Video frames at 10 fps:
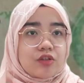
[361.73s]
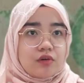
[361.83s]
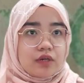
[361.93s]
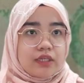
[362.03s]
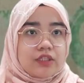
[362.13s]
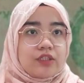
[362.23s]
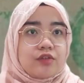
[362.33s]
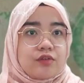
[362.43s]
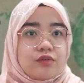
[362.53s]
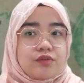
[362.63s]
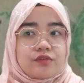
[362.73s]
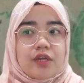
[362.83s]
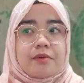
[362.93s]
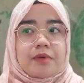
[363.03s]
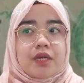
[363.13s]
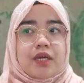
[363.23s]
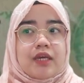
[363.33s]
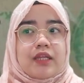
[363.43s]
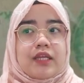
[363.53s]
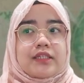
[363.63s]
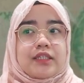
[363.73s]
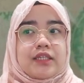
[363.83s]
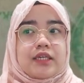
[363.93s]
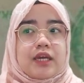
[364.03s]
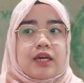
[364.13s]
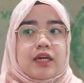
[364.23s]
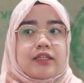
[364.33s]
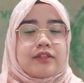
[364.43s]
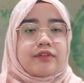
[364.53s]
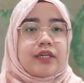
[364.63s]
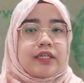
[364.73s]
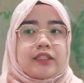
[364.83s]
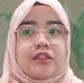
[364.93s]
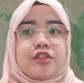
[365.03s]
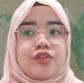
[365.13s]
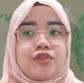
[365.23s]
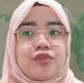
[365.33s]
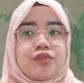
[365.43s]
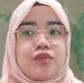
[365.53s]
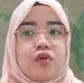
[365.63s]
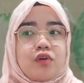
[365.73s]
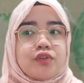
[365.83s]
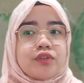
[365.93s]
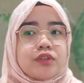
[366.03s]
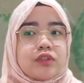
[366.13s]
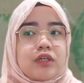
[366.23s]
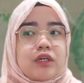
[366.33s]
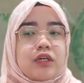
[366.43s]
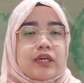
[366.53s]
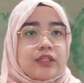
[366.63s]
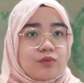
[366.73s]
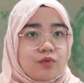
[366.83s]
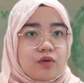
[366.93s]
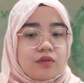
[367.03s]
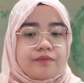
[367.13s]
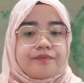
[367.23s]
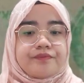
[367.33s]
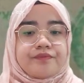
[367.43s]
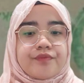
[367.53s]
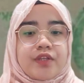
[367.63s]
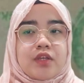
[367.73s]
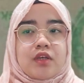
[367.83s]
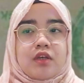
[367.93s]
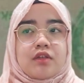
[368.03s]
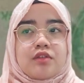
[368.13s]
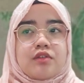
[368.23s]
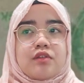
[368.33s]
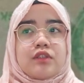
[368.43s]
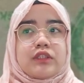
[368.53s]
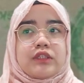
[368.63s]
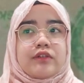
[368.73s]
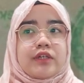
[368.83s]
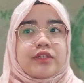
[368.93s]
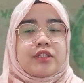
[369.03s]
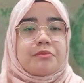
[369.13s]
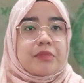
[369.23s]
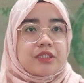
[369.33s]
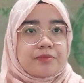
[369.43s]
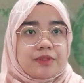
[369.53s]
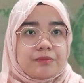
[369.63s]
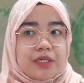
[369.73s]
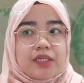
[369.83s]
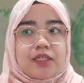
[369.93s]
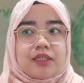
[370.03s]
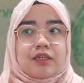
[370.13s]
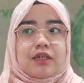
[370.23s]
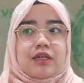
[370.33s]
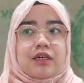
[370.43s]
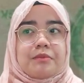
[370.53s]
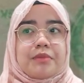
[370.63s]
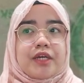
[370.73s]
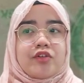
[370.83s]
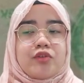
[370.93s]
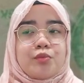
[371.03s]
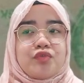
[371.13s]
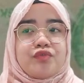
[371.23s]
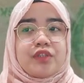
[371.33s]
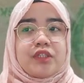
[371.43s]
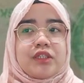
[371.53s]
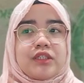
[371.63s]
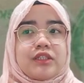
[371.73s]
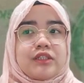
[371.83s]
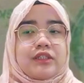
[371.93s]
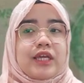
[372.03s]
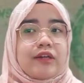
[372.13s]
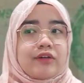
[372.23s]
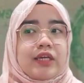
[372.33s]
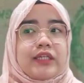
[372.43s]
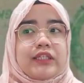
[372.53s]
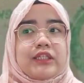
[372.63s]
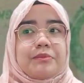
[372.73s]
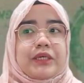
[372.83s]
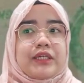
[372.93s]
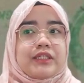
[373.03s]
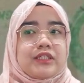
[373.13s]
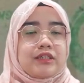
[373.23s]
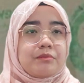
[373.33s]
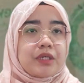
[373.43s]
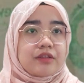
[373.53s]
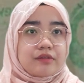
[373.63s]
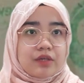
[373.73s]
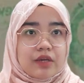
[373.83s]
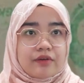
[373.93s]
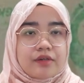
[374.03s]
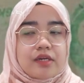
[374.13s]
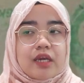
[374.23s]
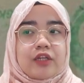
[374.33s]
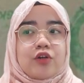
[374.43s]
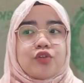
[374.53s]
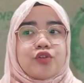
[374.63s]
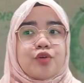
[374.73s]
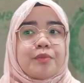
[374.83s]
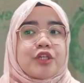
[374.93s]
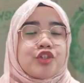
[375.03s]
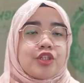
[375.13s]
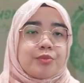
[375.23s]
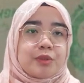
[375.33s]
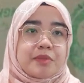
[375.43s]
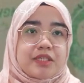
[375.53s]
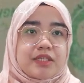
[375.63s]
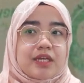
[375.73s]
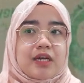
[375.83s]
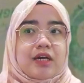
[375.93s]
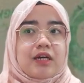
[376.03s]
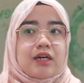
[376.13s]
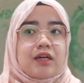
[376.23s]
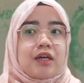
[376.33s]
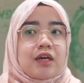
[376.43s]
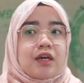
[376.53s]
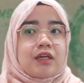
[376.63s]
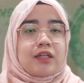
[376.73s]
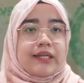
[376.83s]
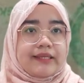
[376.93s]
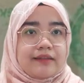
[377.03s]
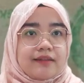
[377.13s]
or any glue trap. Lastly, the rat enter through holes at the wall. So the correction must be made by removing the dead rat in the packaging material area and also make sure the premise are clean.